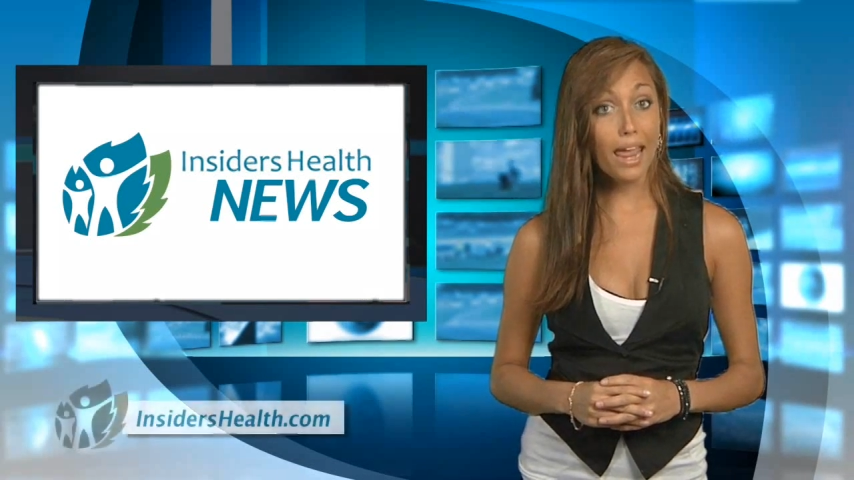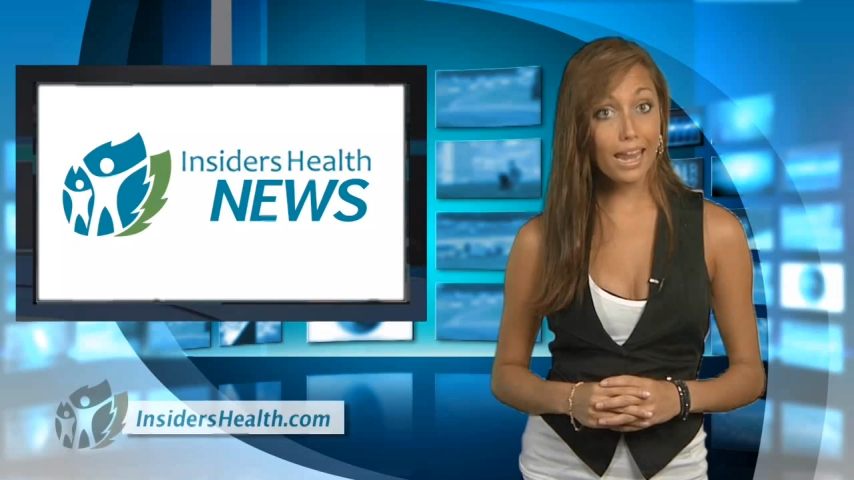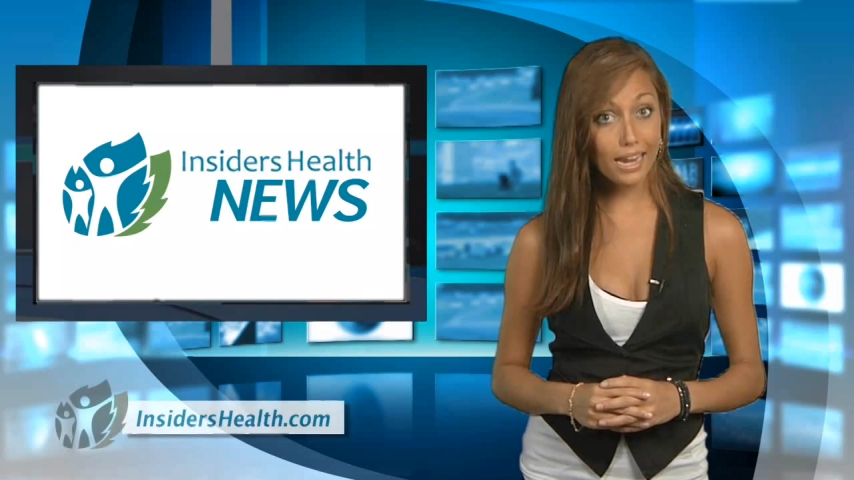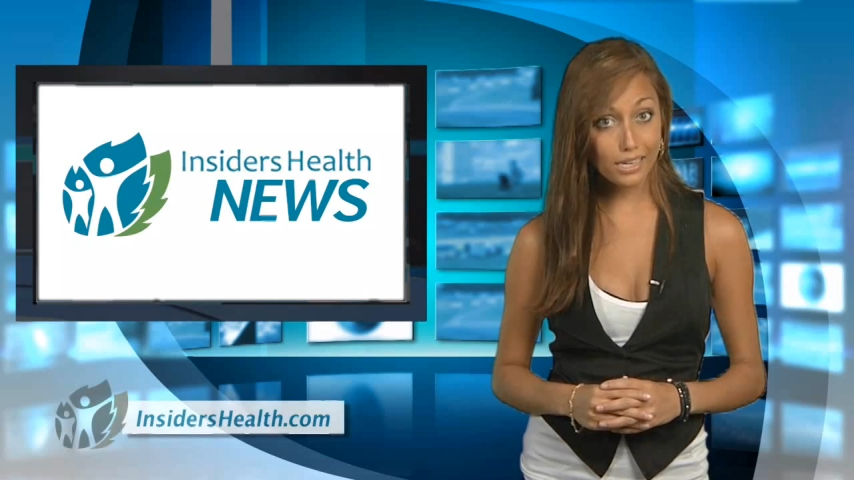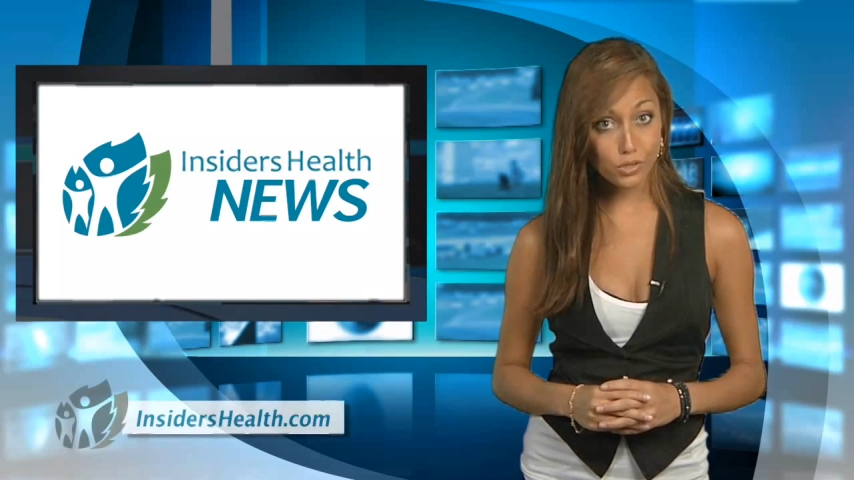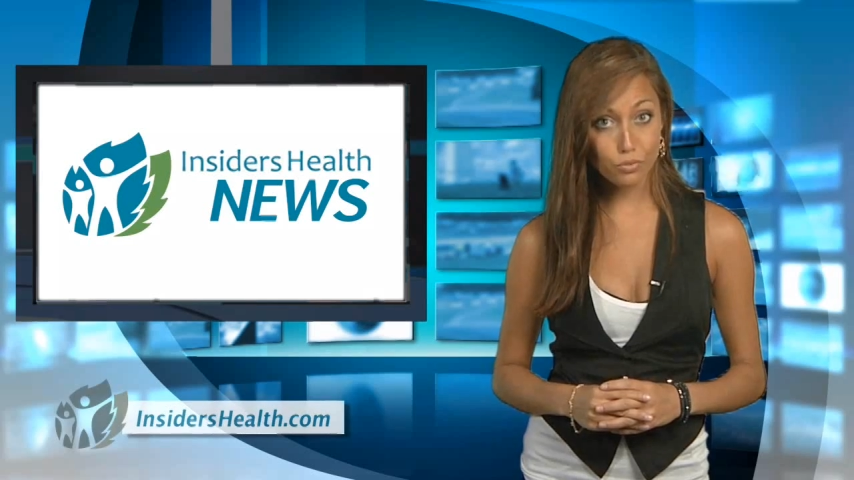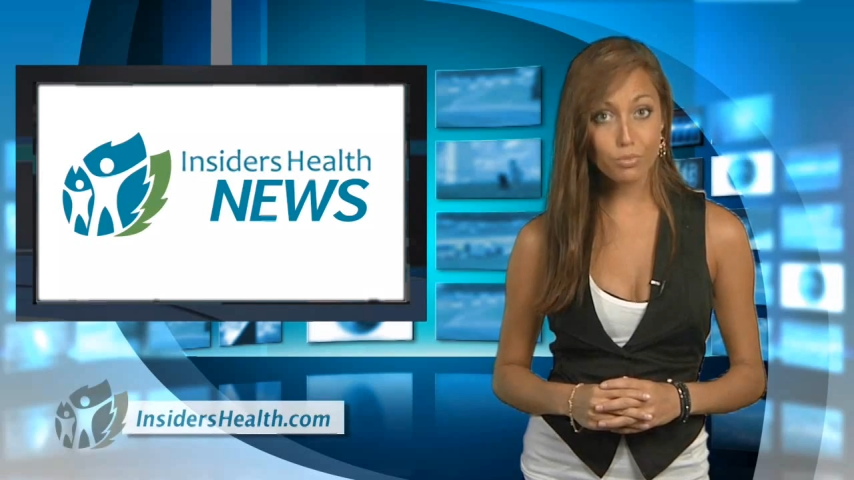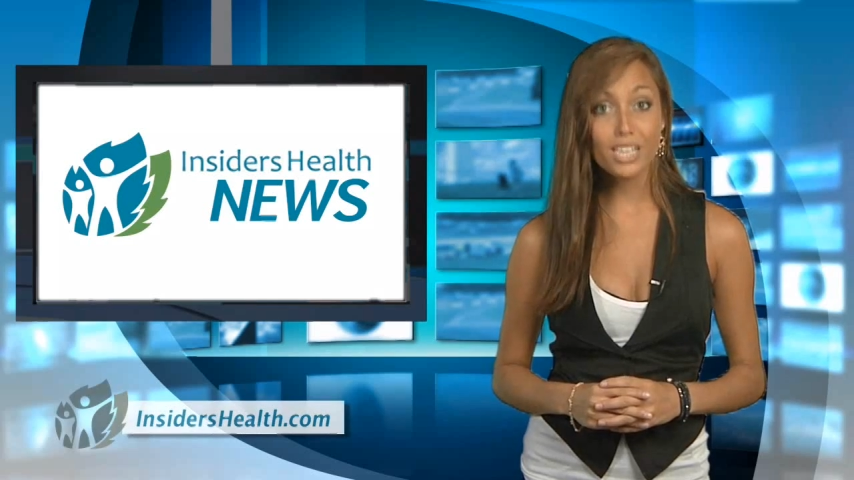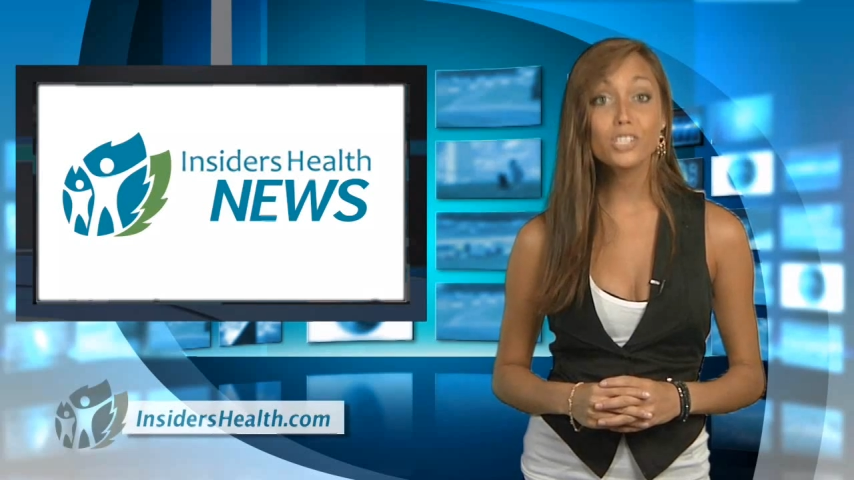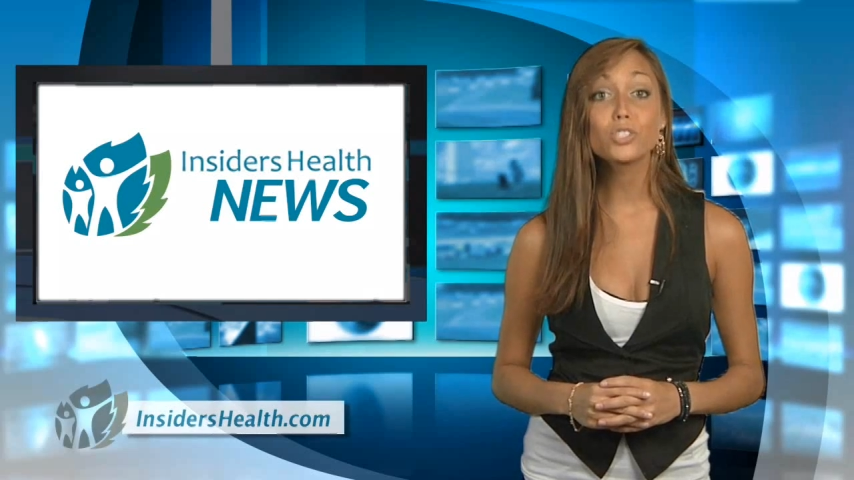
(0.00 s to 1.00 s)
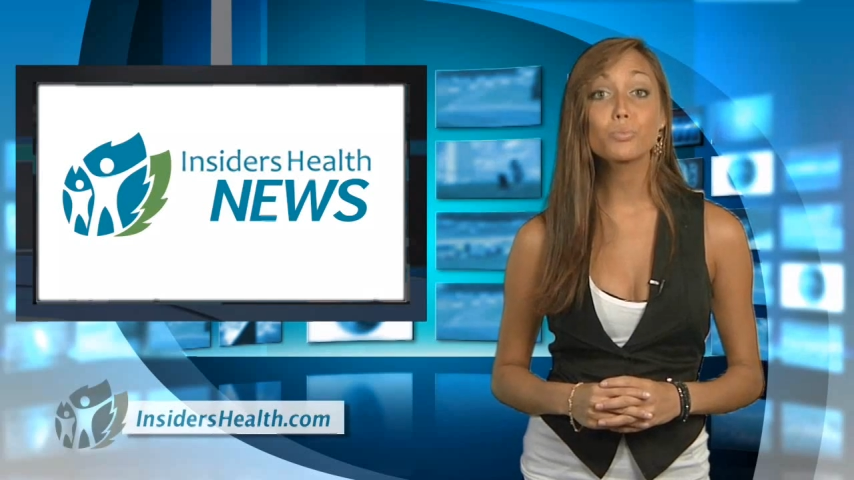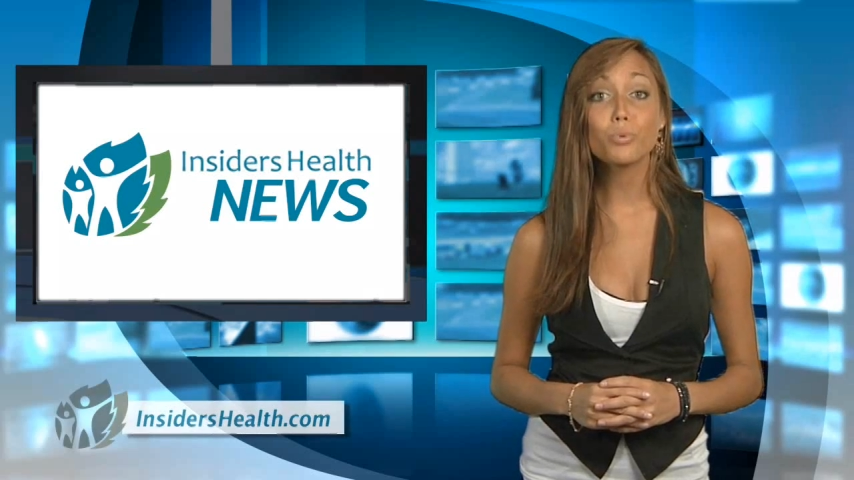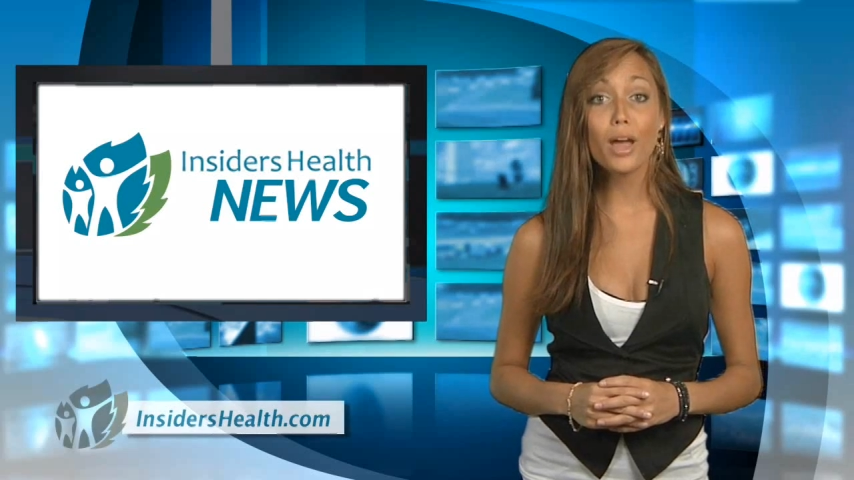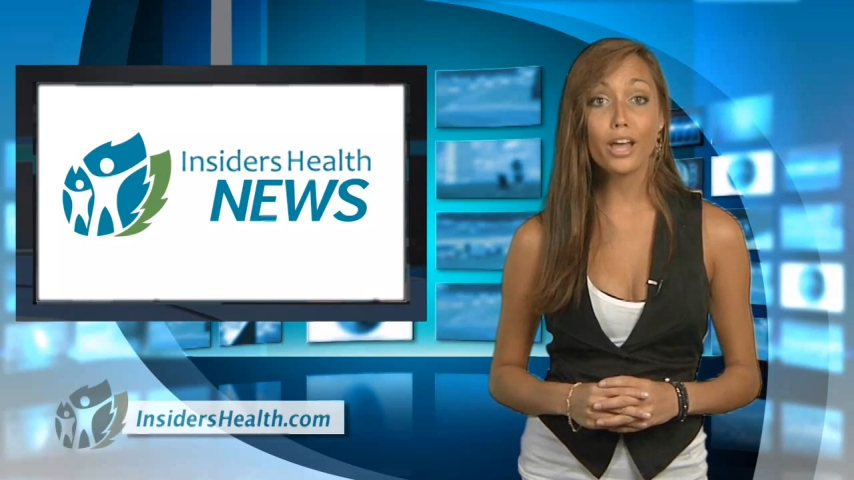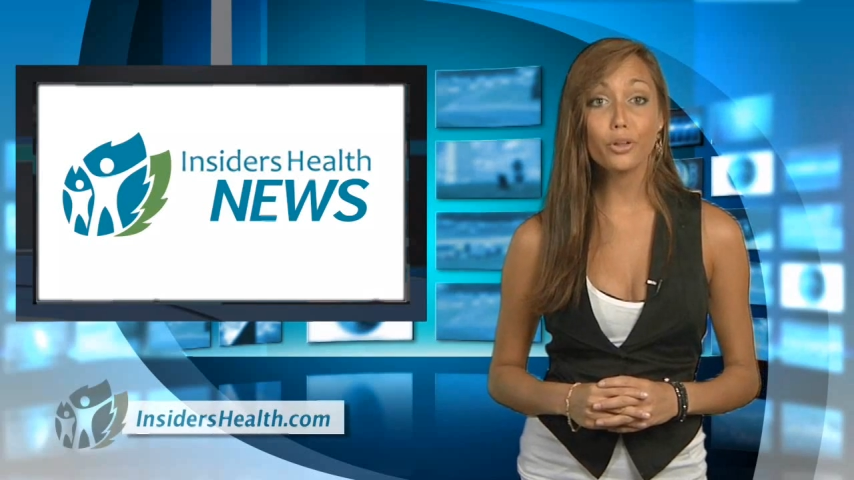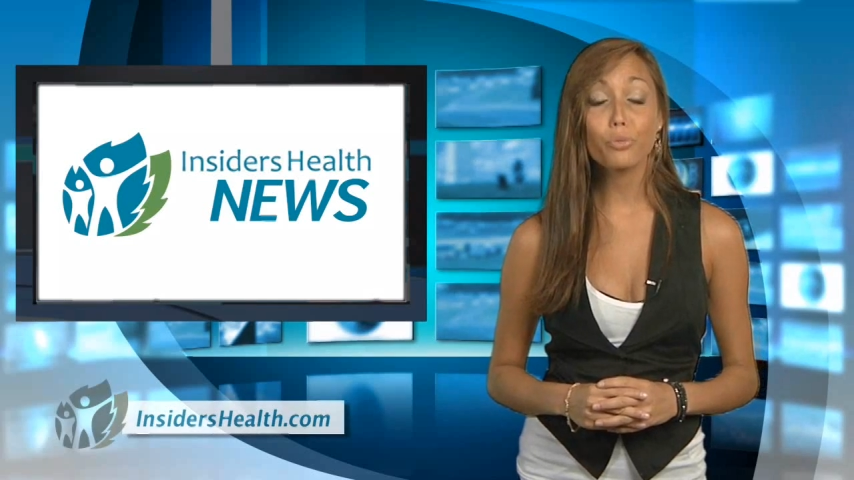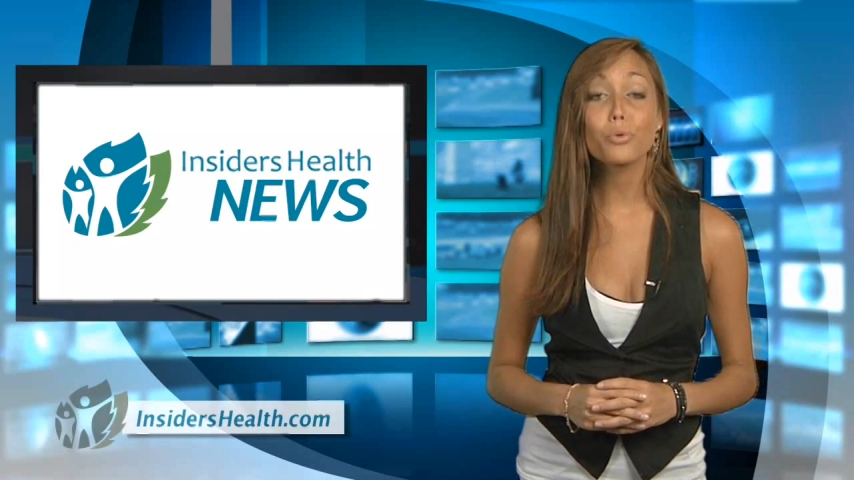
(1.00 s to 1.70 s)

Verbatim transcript: AIDS from being spread